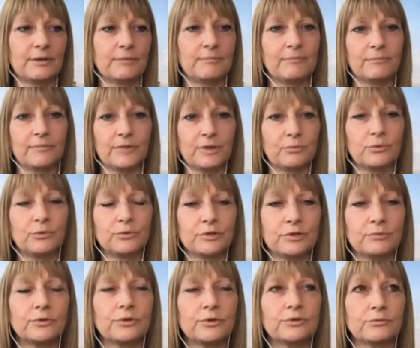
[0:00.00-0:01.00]
they
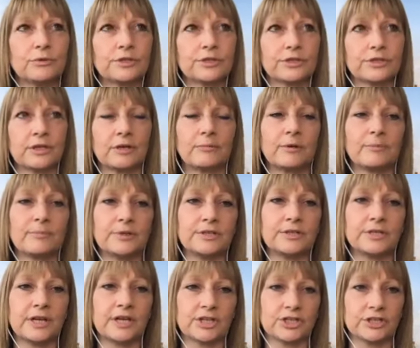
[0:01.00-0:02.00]
won't want to come up and
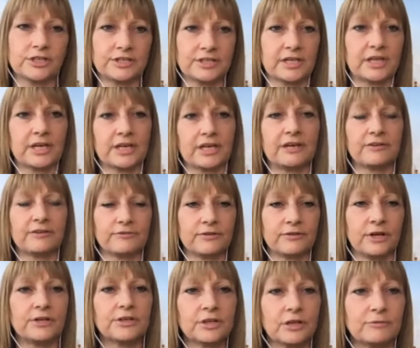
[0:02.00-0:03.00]
actually say, I have
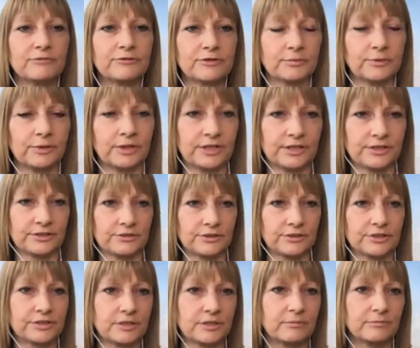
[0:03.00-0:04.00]
uncomfortable eyes or
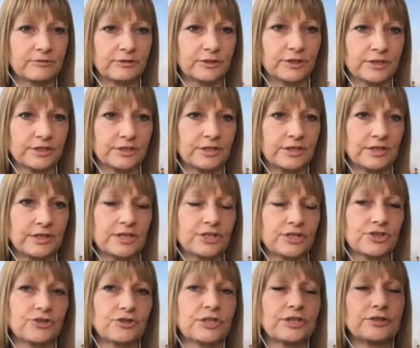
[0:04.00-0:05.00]
discomfort
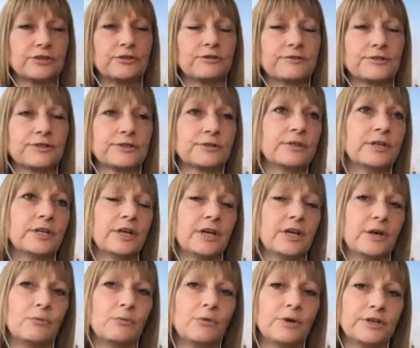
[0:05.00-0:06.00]
straight off. So
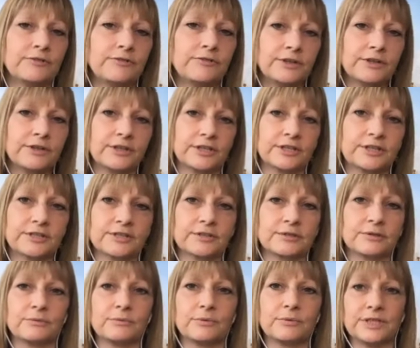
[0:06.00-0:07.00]
one of the things
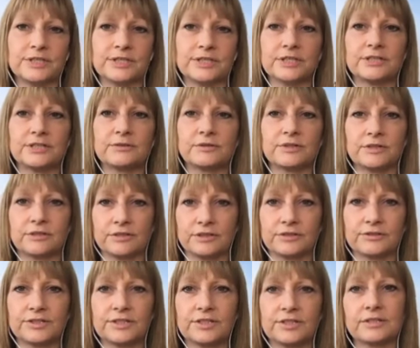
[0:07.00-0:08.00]
that we did, you'll
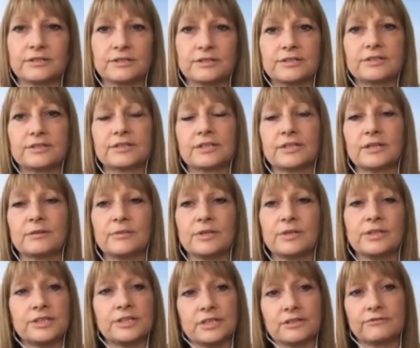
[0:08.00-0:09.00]
see that it's
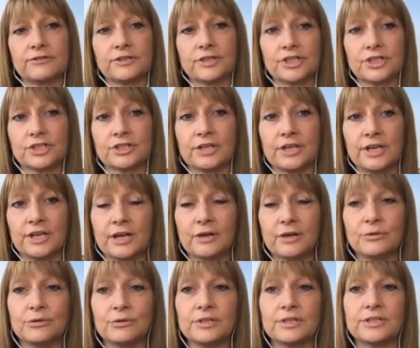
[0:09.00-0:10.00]
in the definition
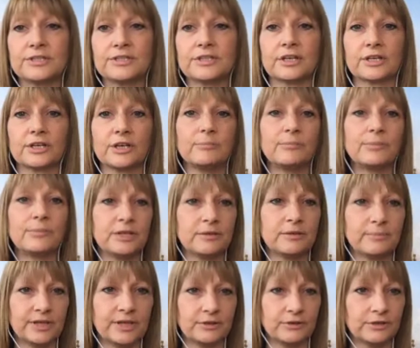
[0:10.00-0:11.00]
now, it's accompanied
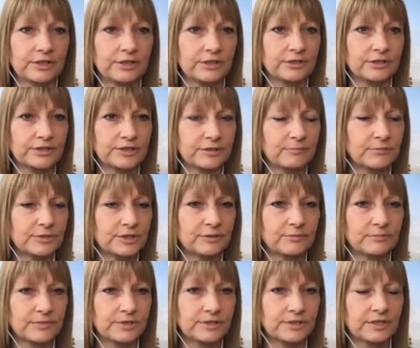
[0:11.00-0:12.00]
by ocular
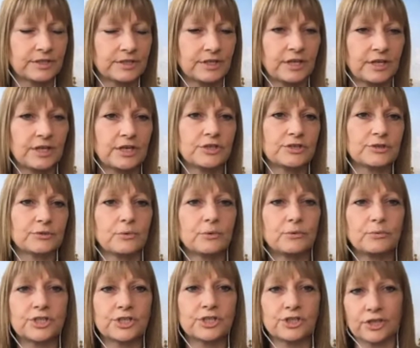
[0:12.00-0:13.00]
symptoms. So what
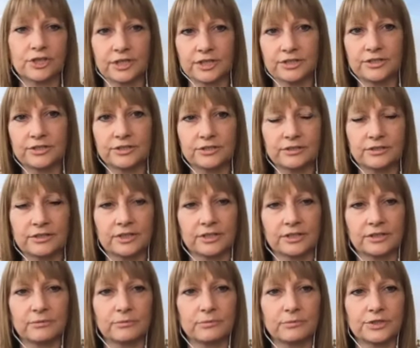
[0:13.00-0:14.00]
we tried to do
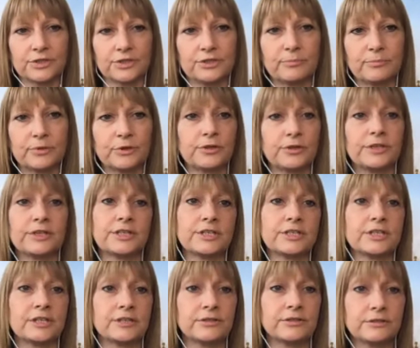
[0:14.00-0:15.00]
there was to broaden it
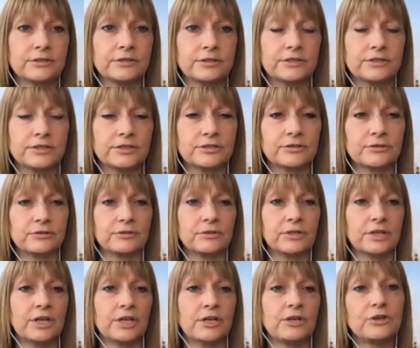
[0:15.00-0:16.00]
out, to
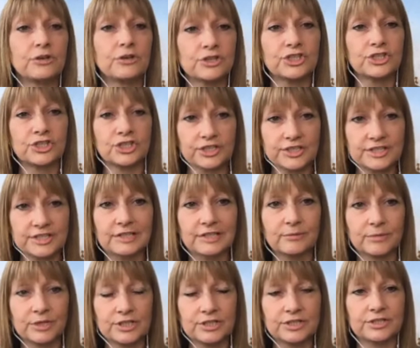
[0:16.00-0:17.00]
not just
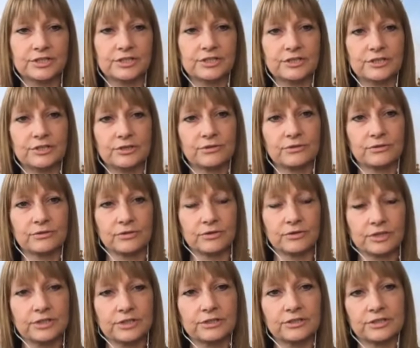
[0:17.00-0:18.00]
limit it to
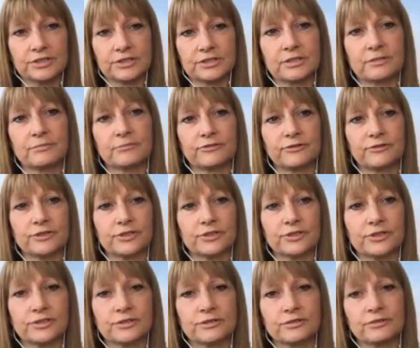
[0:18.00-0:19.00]
ocular discomfort
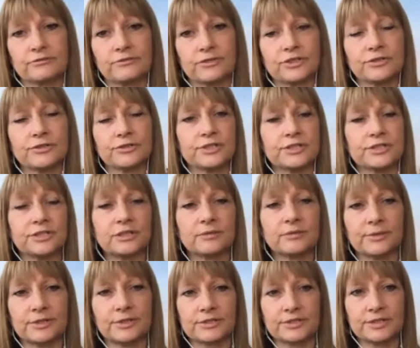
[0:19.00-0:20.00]
or visual
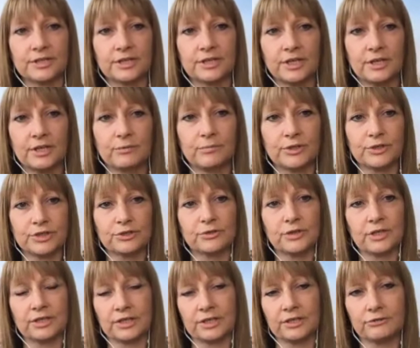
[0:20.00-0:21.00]
disturbance, but to
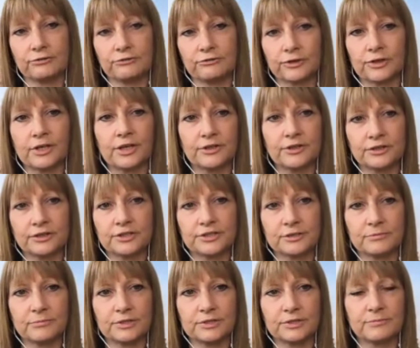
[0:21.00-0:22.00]
allow for other
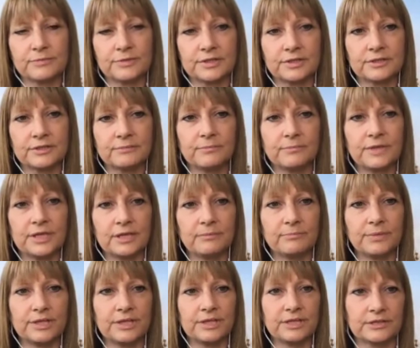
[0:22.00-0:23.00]
symptoms that may
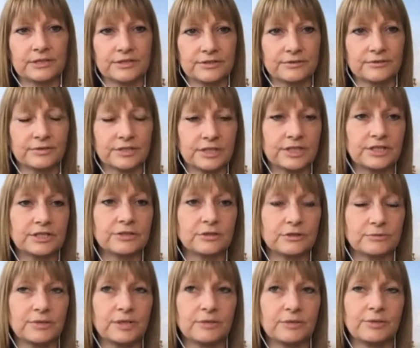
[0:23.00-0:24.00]
be associated or
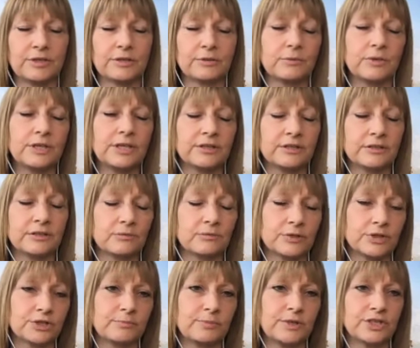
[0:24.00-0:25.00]
may be the way in
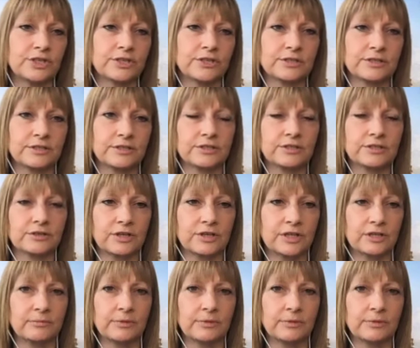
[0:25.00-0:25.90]
which patients describe